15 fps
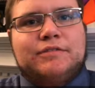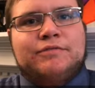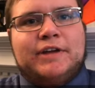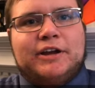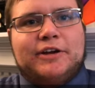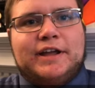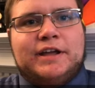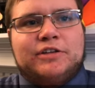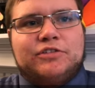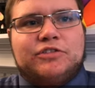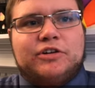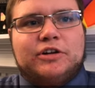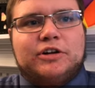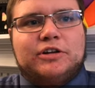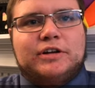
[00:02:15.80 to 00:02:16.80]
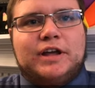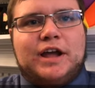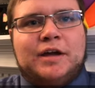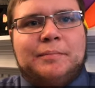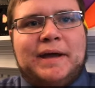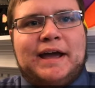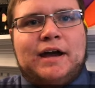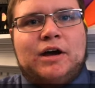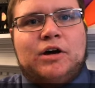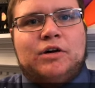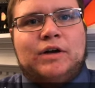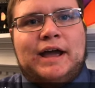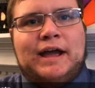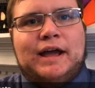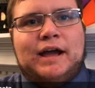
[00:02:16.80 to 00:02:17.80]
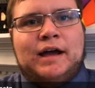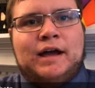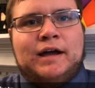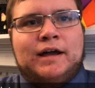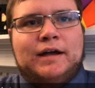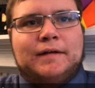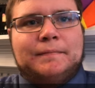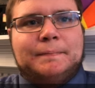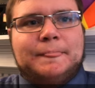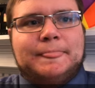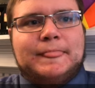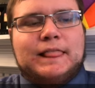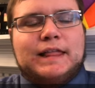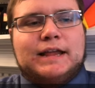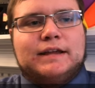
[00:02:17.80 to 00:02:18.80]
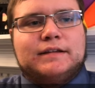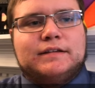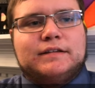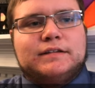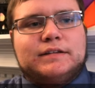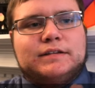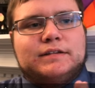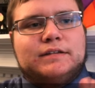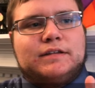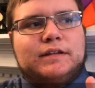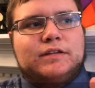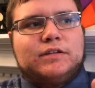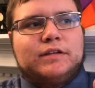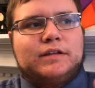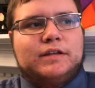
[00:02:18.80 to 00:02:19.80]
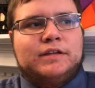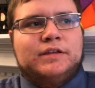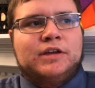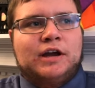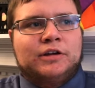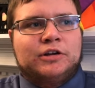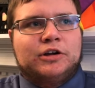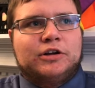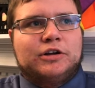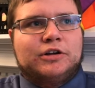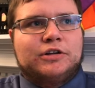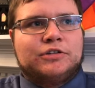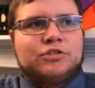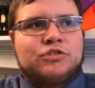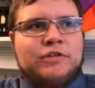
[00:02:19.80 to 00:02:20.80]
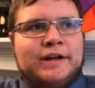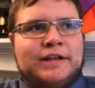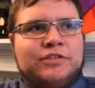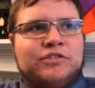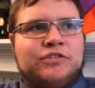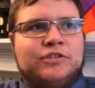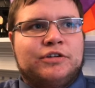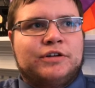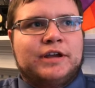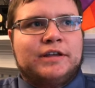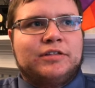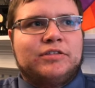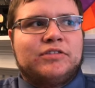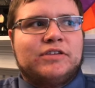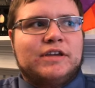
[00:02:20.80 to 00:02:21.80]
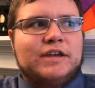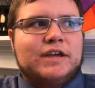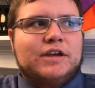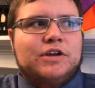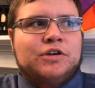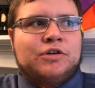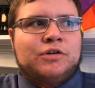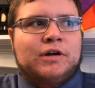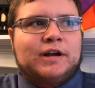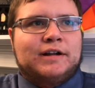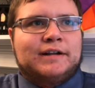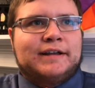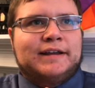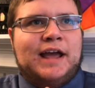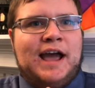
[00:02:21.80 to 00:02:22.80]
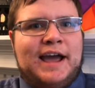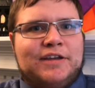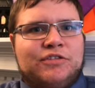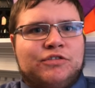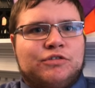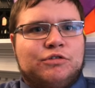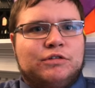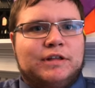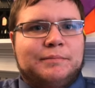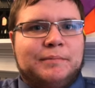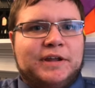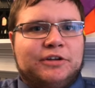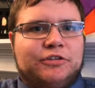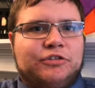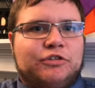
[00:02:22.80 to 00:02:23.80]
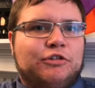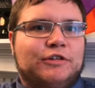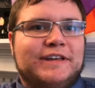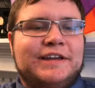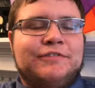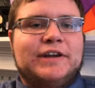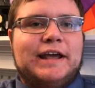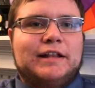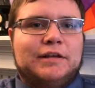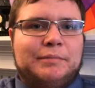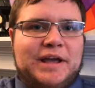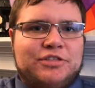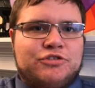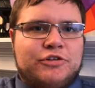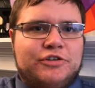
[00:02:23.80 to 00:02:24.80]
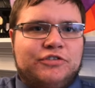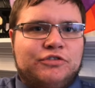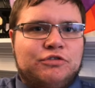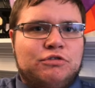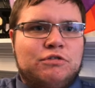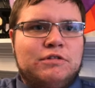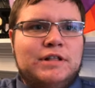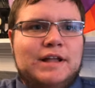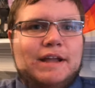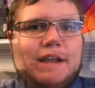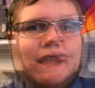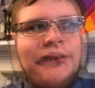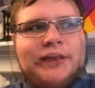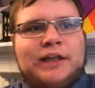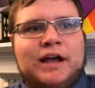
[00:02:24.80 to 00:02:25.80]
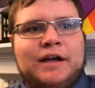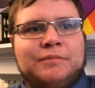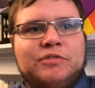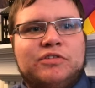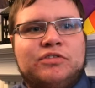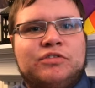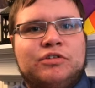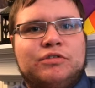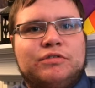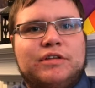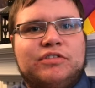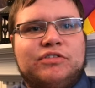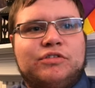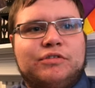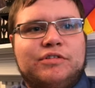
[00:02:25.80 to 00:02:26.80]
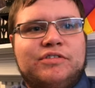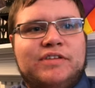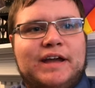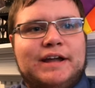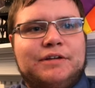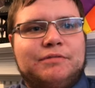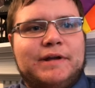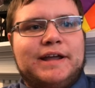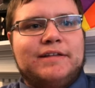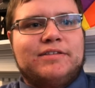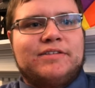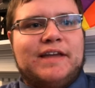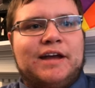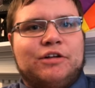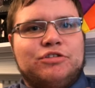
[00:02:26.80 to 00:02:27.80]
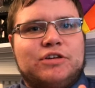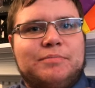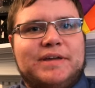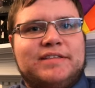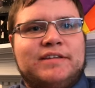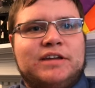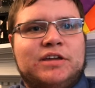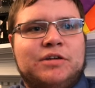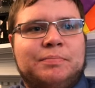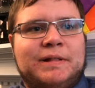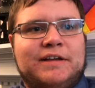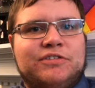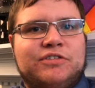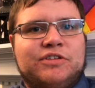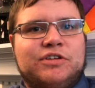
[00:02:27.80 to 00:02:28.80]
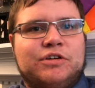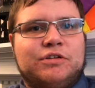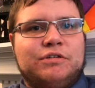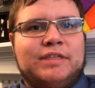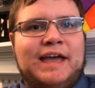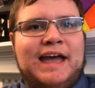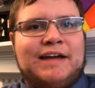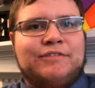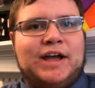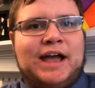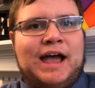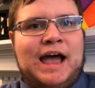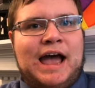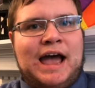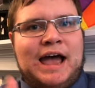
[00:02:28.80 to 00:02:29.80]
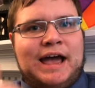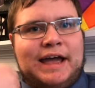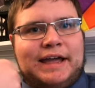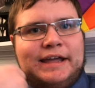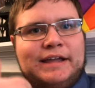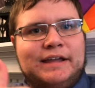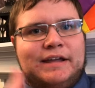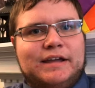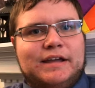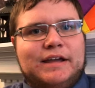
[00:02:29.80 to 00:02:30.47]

very concerned about uh, younger trans students who are in high school and middle school, even elementary school. When it comes to the suicide rates, LGBTQ plus youth have a high